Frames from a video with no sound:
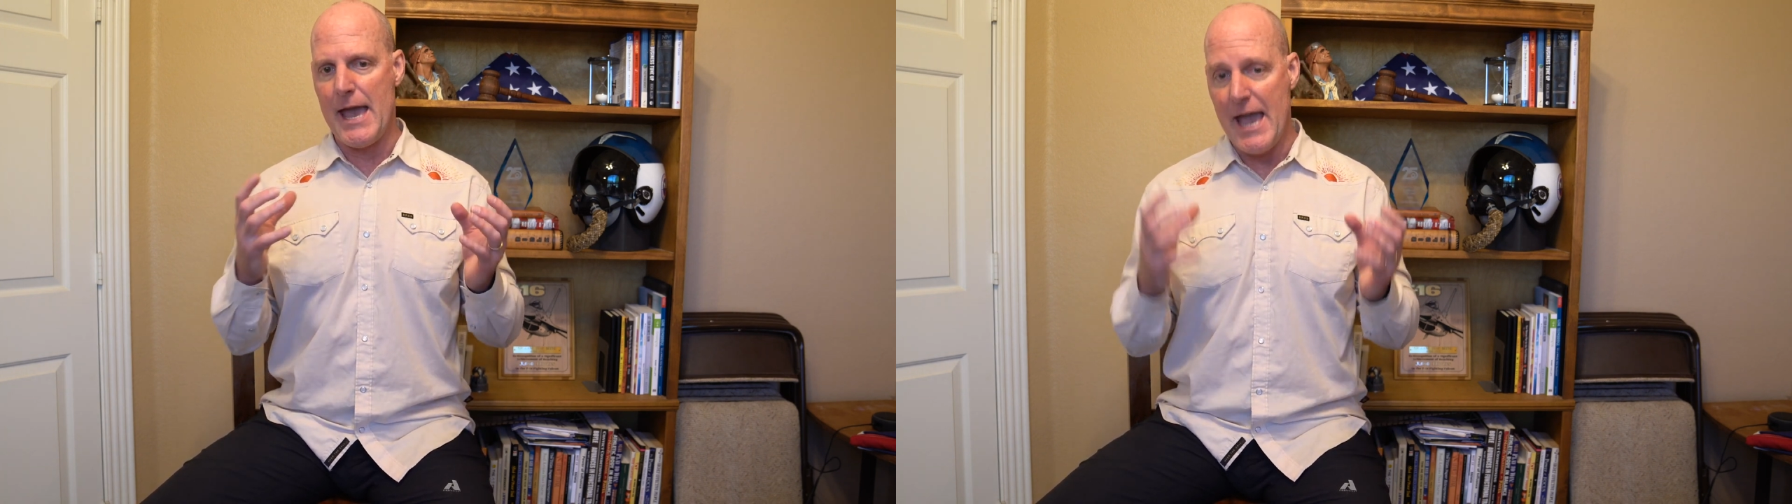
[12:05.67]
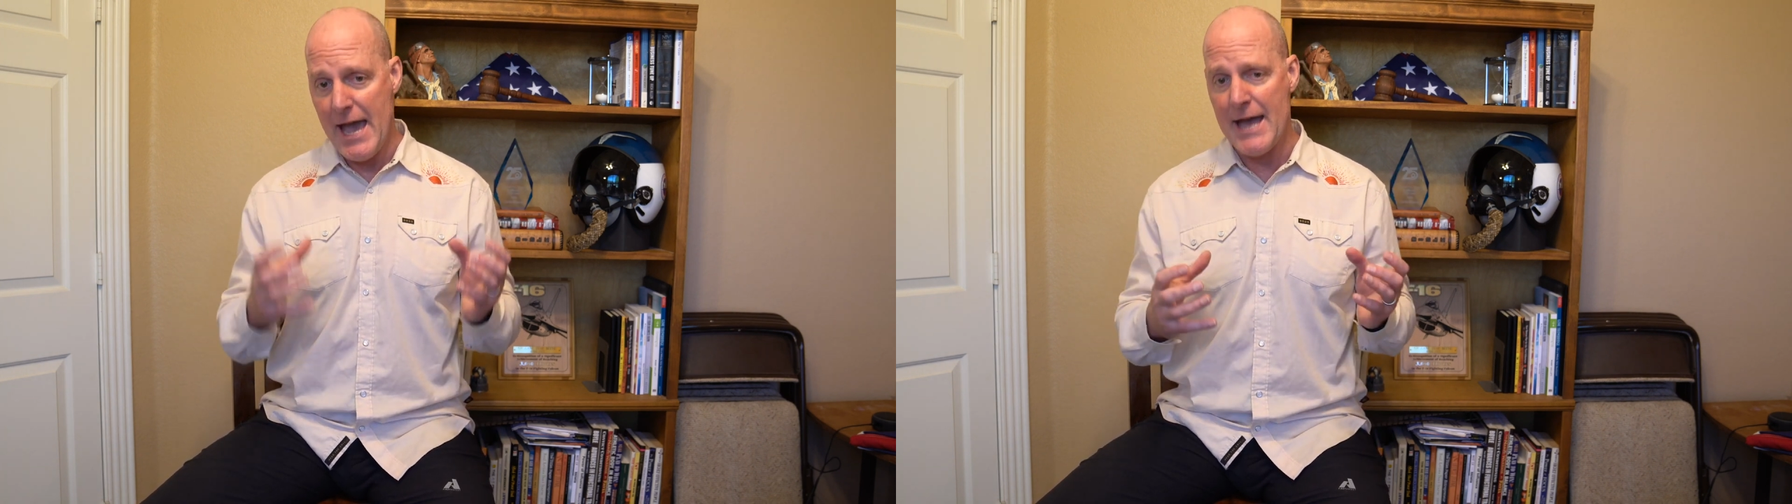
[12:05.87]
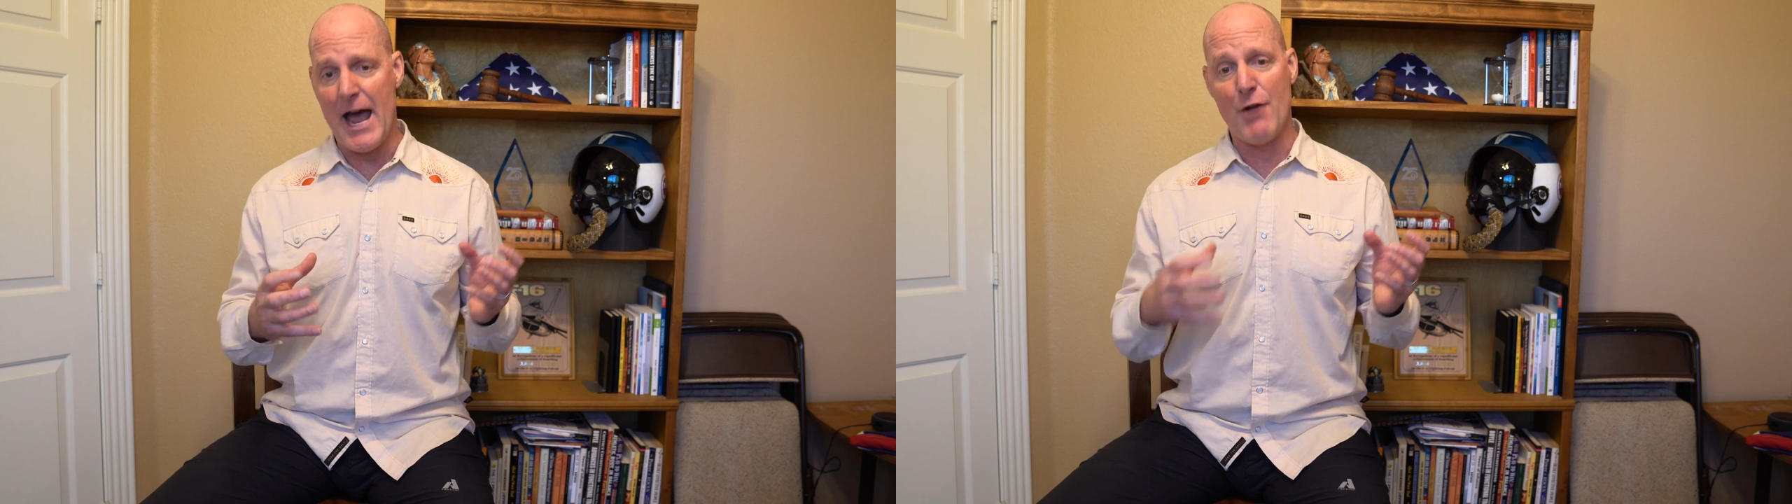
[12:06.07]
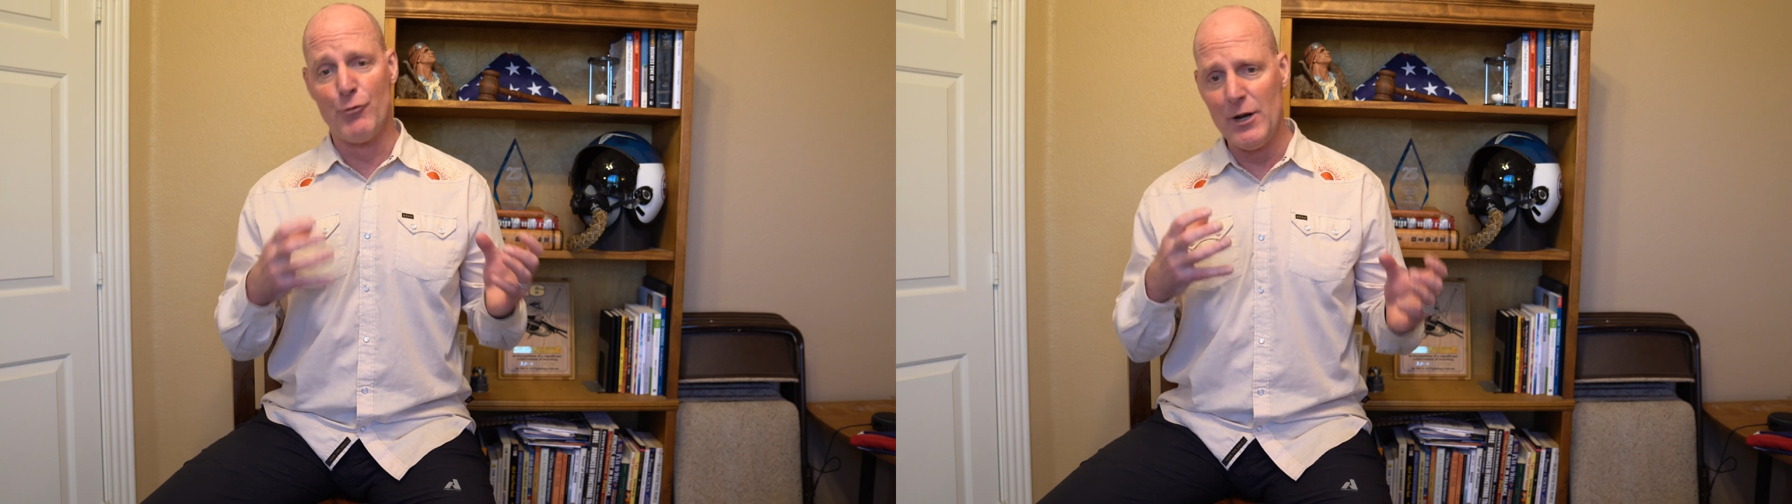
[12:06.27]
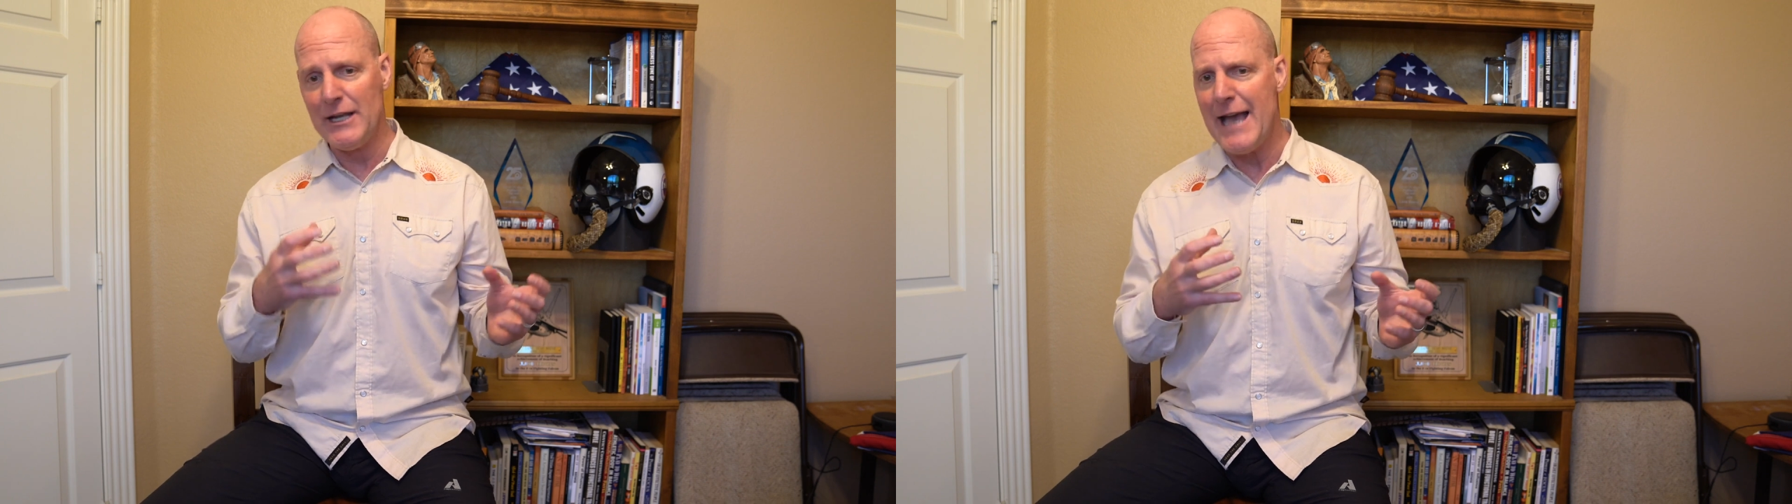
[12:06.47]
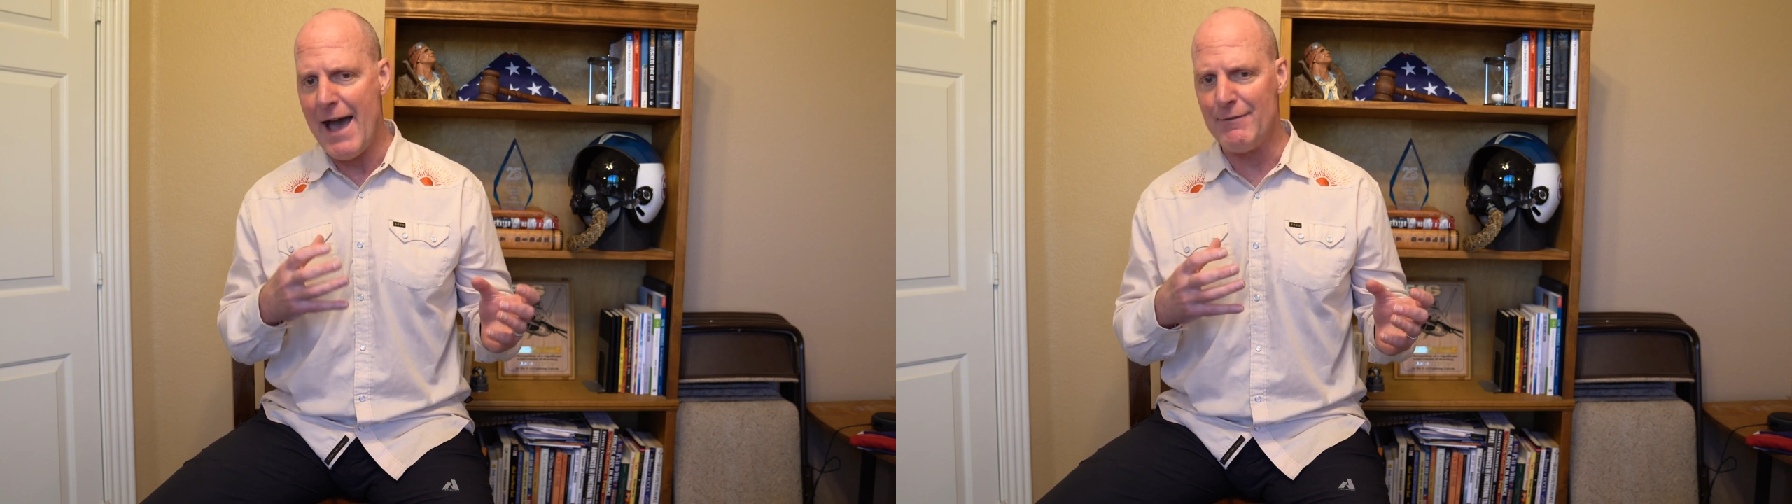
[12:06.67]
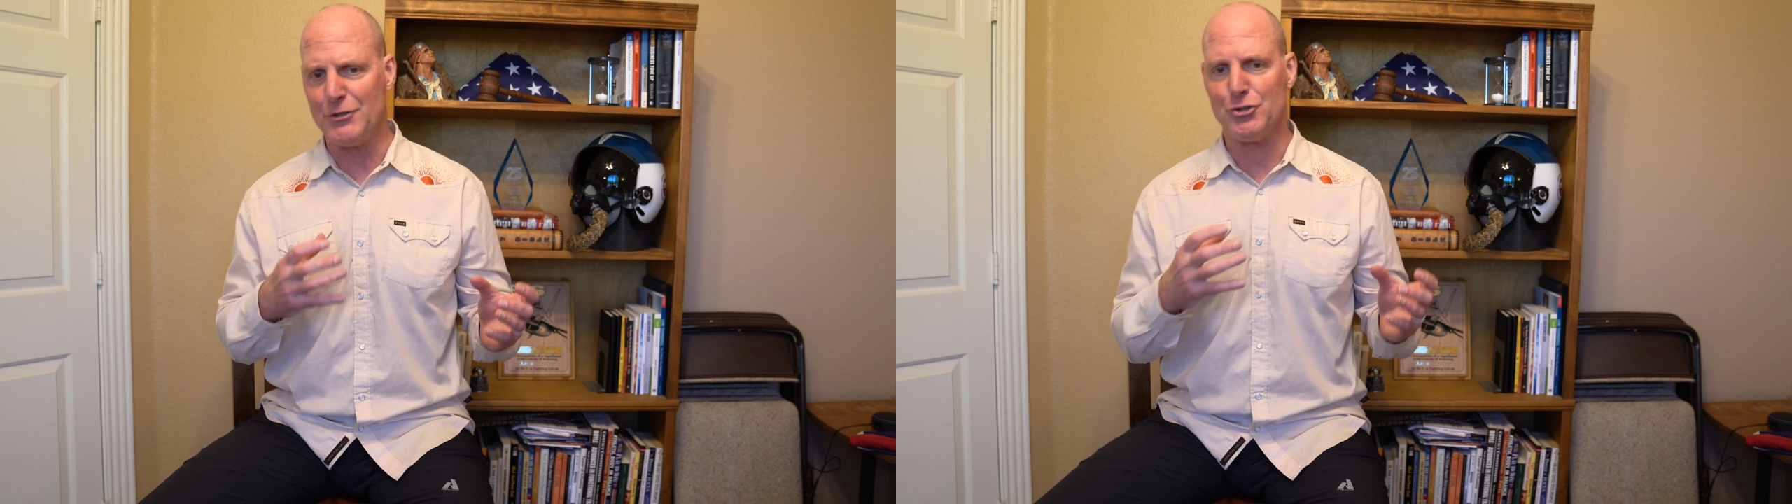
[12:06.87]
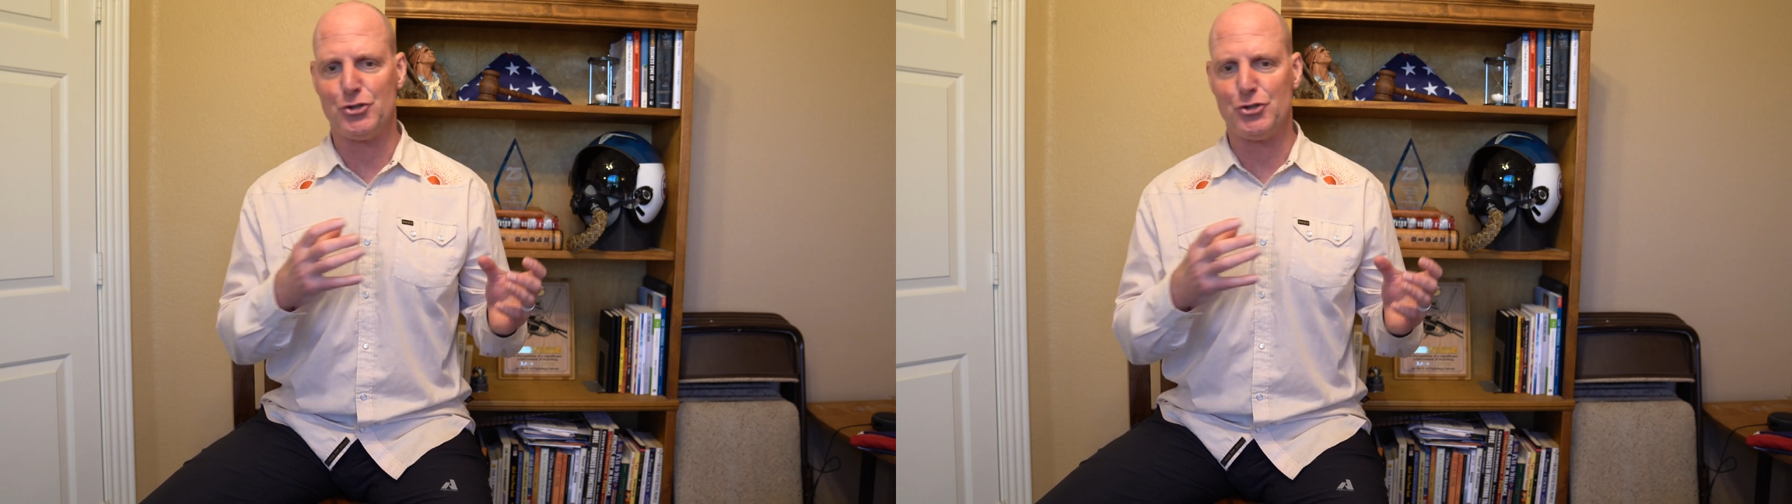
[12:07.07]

and I really haven't